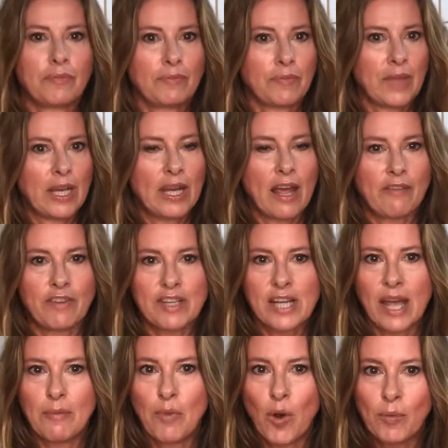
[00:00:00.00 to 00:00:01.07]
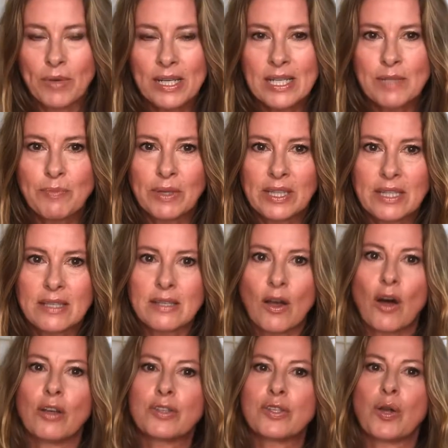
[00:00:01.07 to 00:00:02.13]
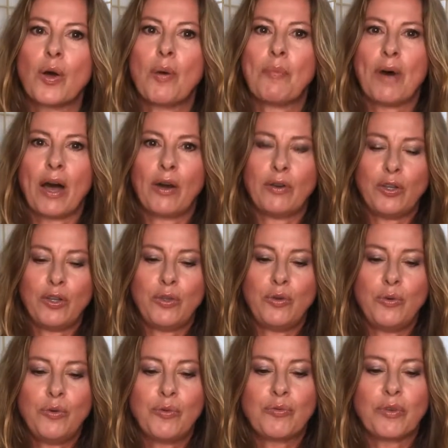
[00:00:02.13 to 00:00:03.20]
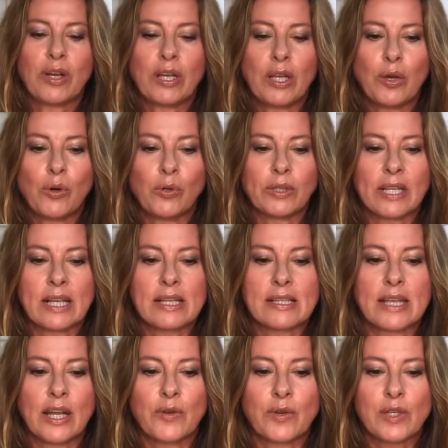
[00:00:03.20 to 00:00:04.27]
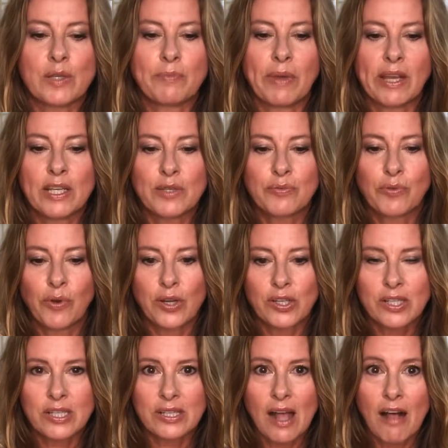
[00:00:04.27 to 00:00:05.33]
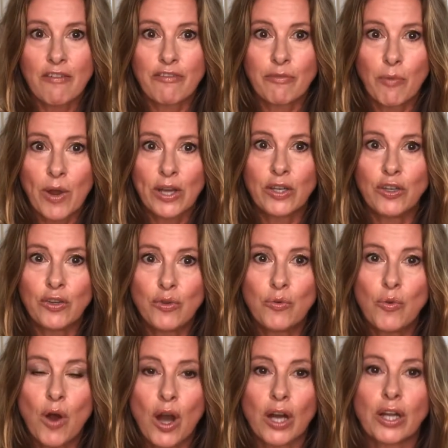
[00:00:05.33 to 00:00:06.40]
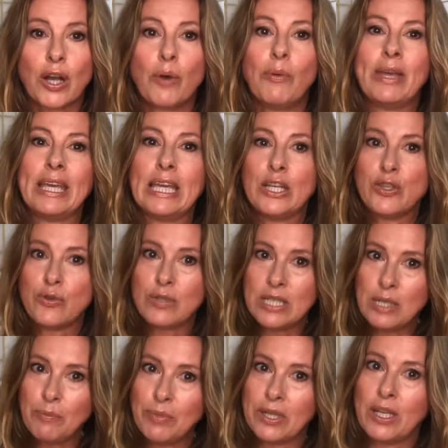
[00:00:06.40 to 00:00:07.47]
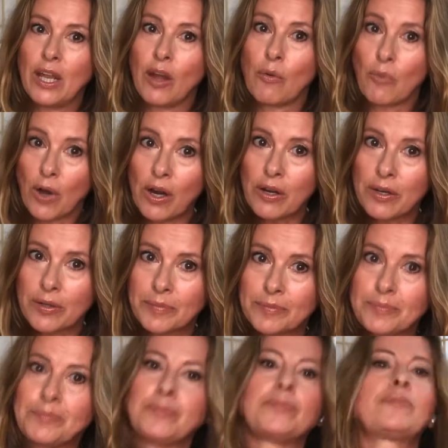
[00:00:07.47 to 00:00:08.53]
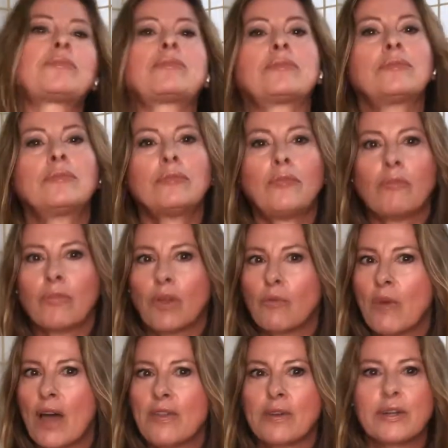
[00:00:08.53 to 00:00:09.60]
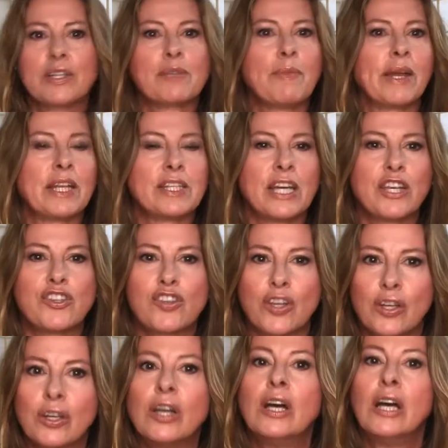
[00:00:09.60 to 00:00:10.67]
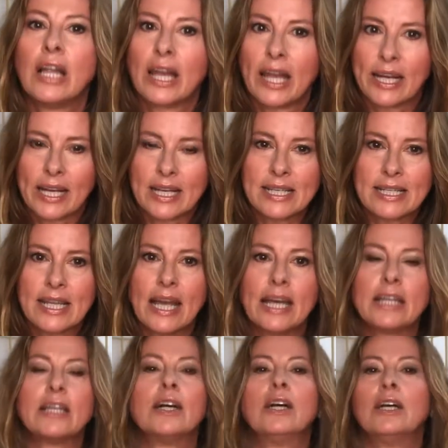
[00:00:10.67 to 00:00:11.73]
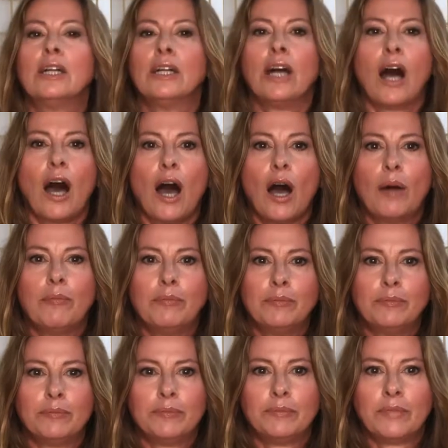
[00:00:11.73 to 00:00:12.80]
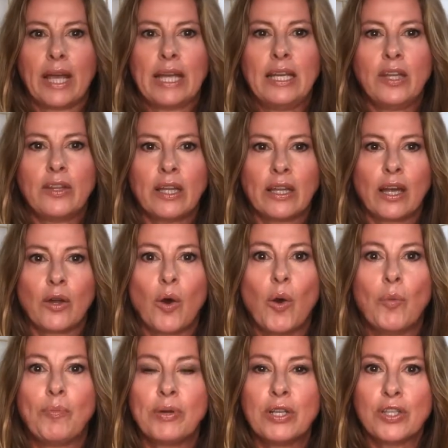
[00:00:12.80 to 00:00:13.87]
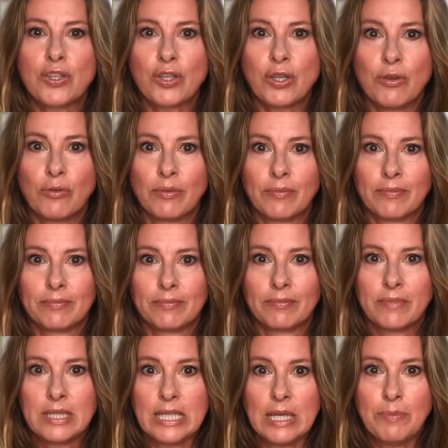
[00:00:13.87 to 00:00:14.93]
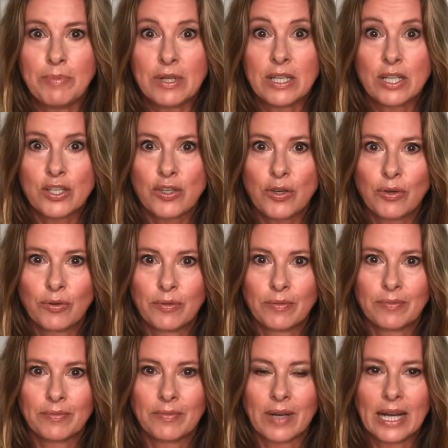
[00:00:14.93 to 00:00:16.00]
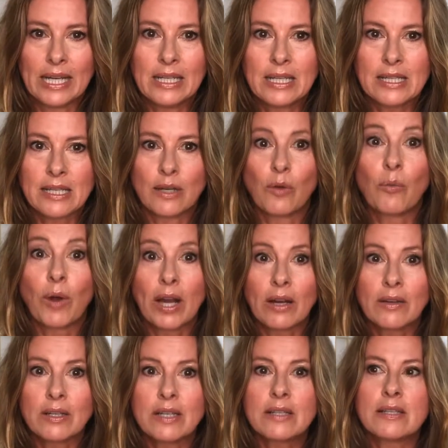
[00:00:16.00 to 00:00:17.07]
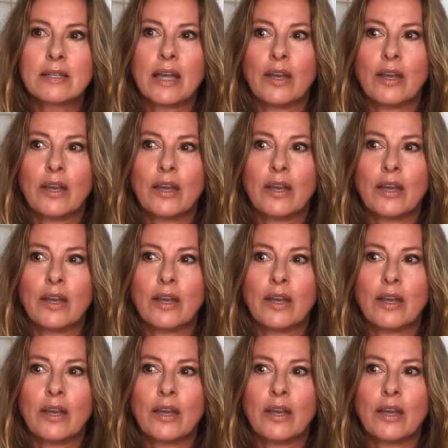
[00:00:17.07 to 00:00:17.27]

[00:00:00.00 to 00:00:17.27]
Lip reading: in everyday moments. But this is also about you really holding sacred space for yourself when you are going into deepening work, whether it's meditation, like I said, anything that opens you, deepens you, right? It's an awareness that